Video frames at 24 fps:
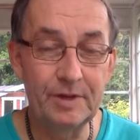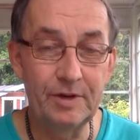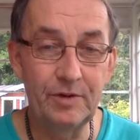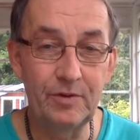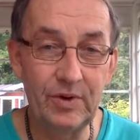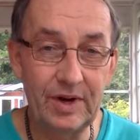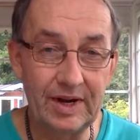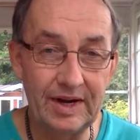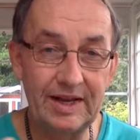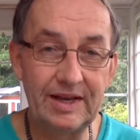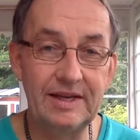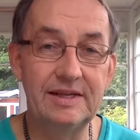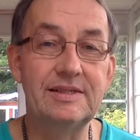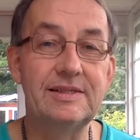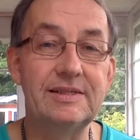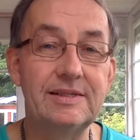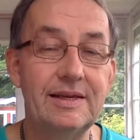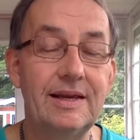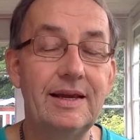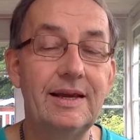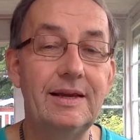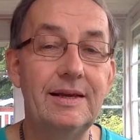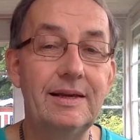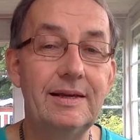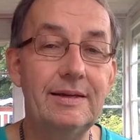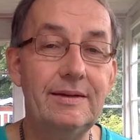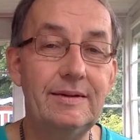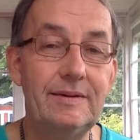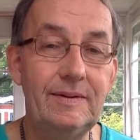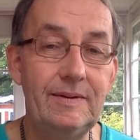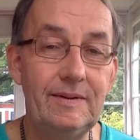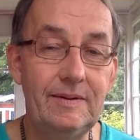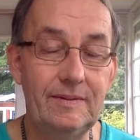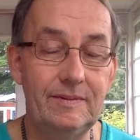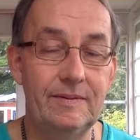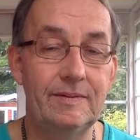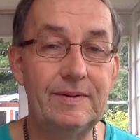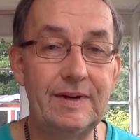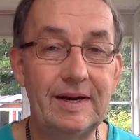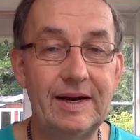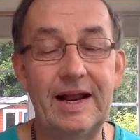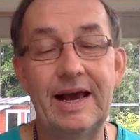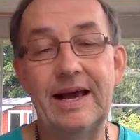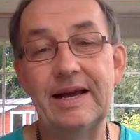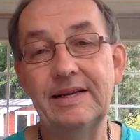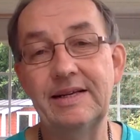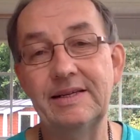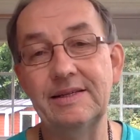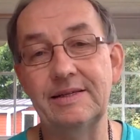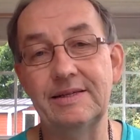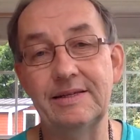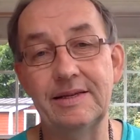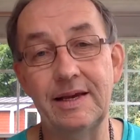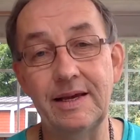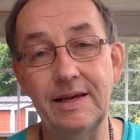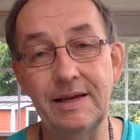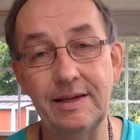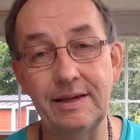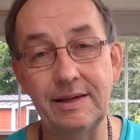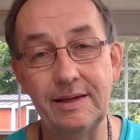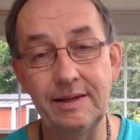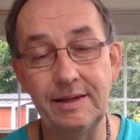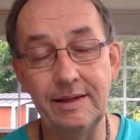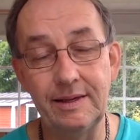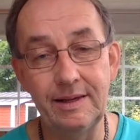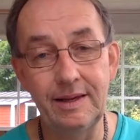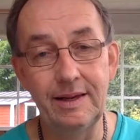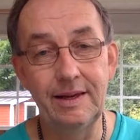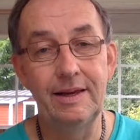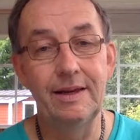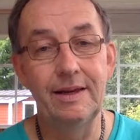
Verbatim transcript: releasing, relaxing,